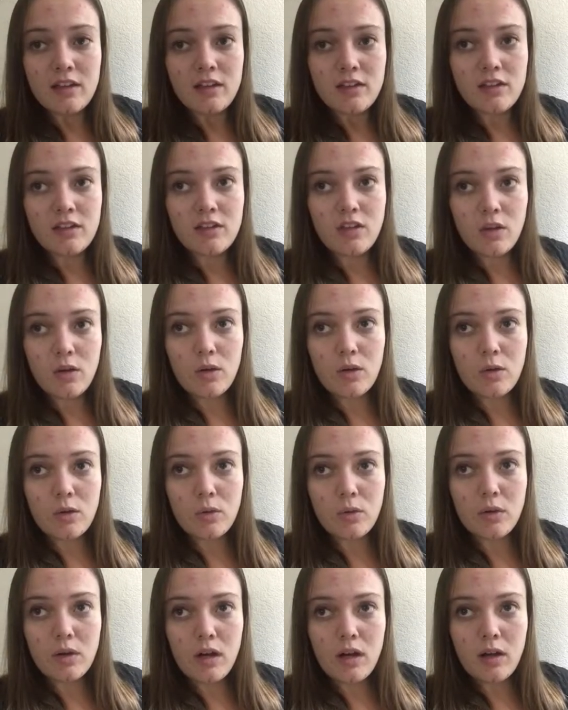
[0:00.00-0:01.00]

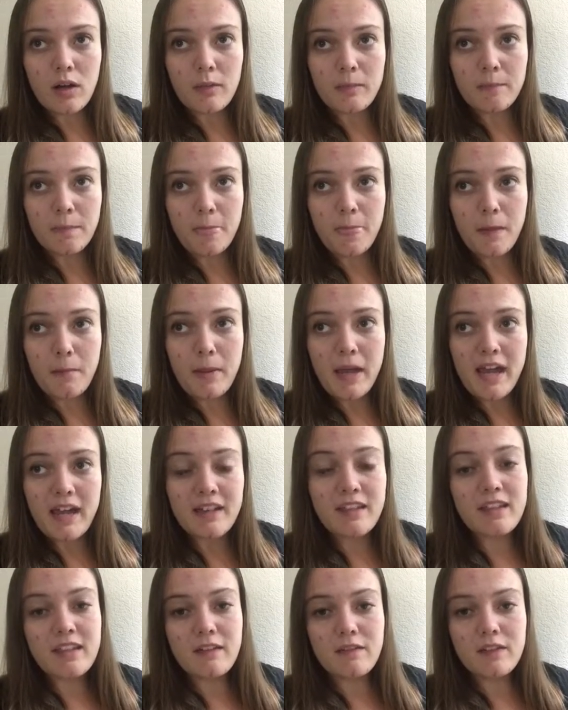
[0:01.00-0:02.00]
So um, the
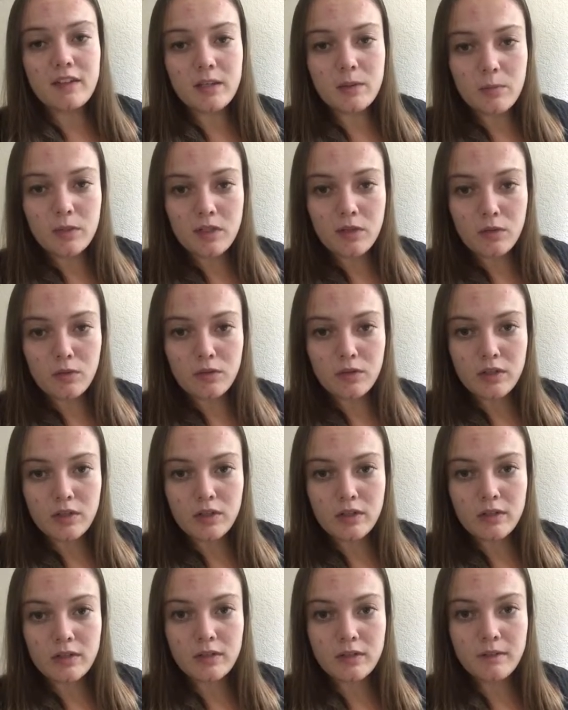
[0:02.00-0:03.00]
pads definitely went
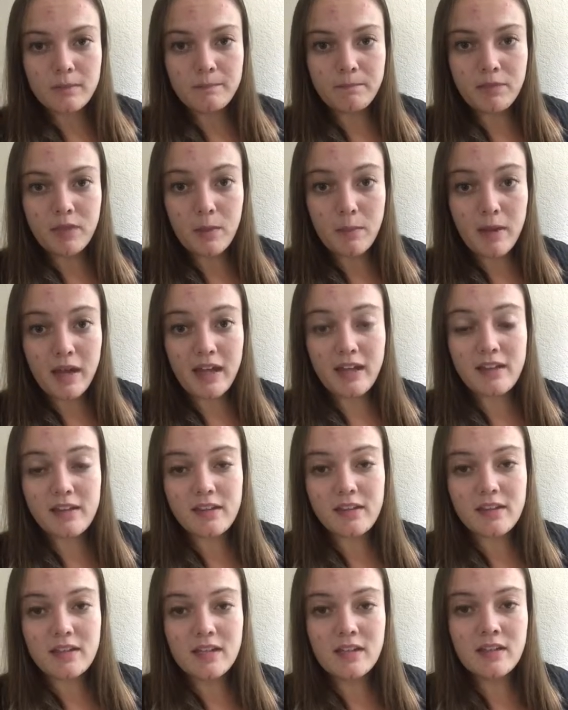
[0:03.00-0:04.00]
over the
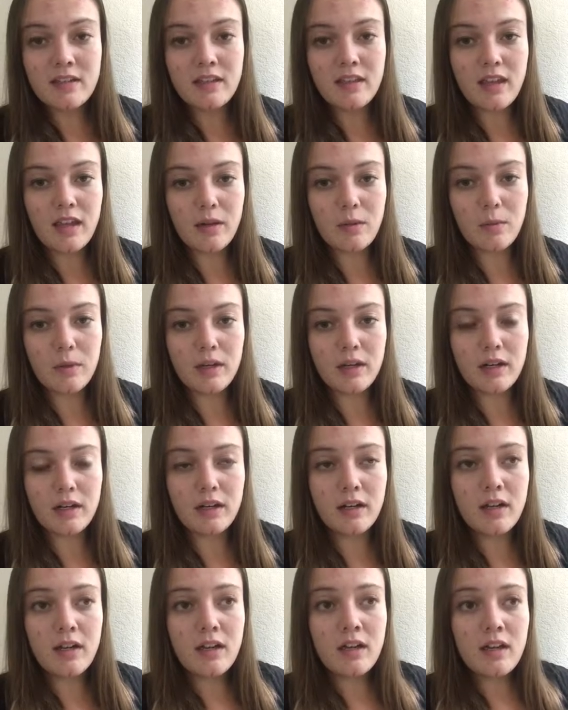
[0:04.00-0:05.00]
best. They
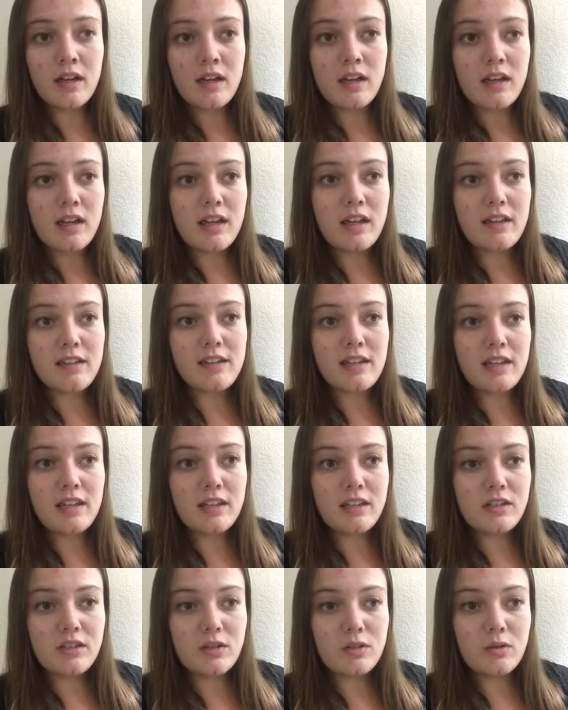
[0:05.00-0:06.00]
were
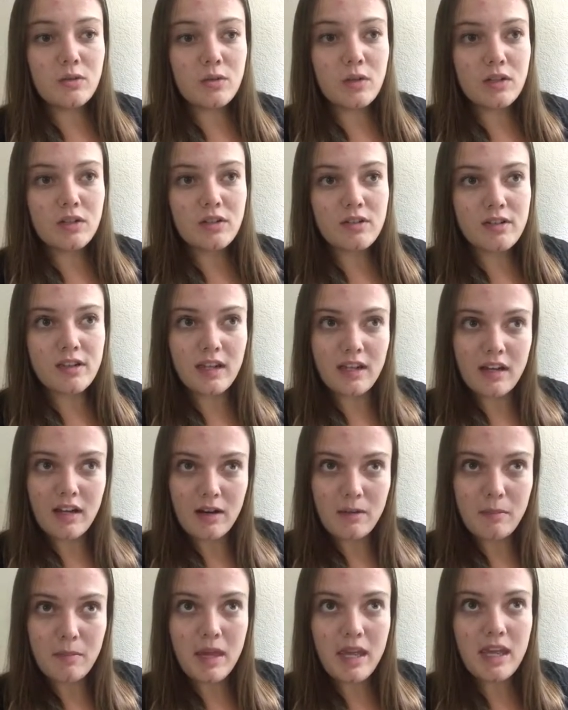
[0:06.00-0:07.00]
easy to understand how
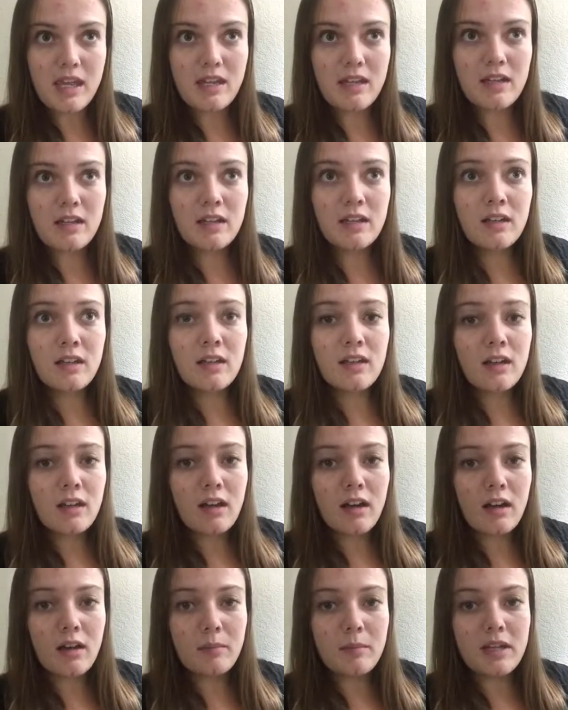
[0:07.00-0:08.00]
to make,
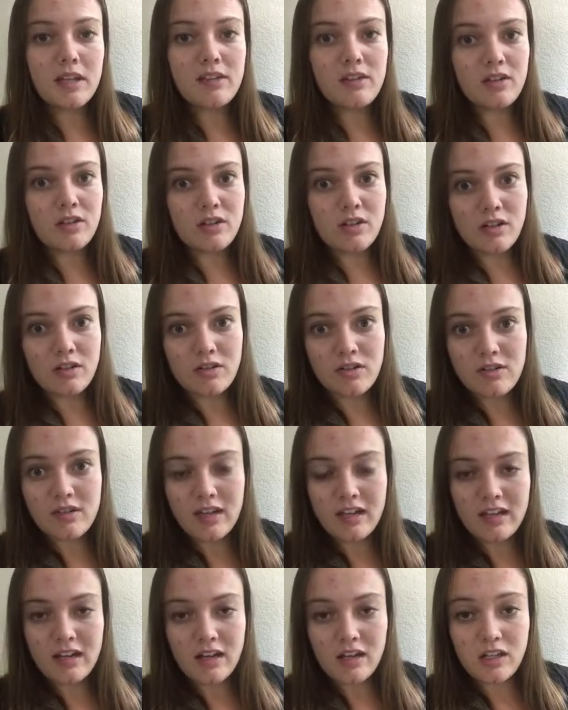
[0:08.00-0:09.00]
um, easier to
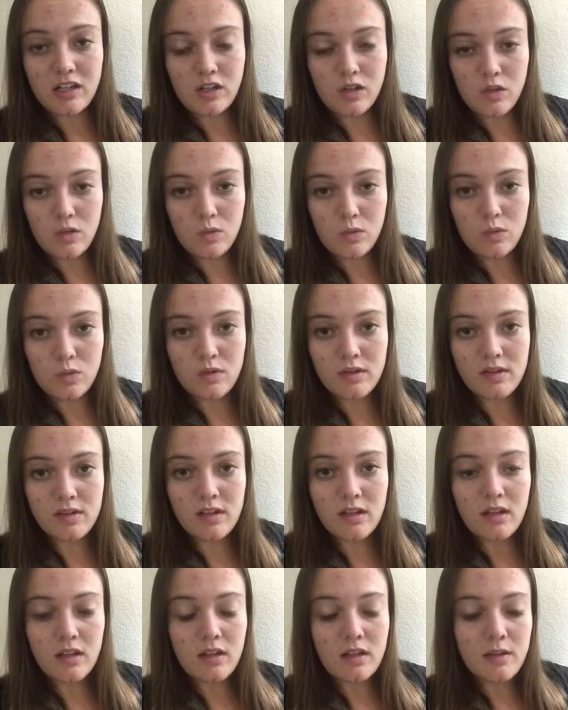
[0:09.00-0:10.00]
understand how to
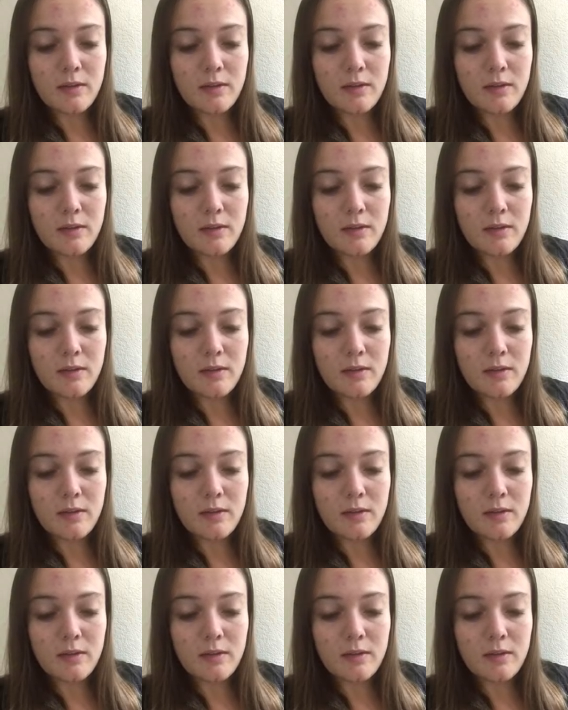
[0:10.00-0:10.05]
use.